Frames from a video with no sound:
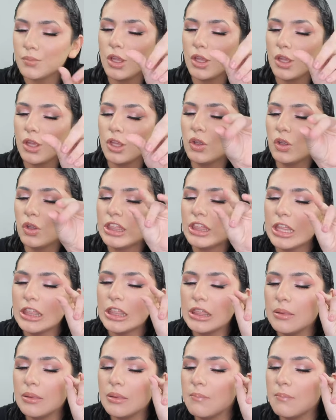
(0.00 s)
just a
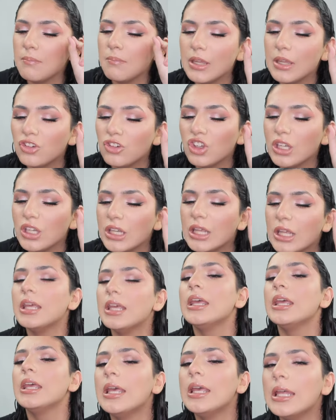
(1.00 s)
smidgen
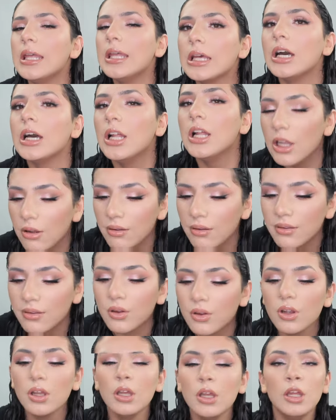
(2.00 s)
in
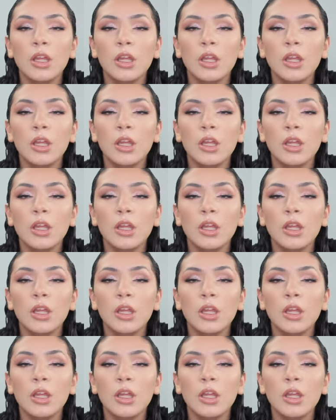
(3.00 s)
closer.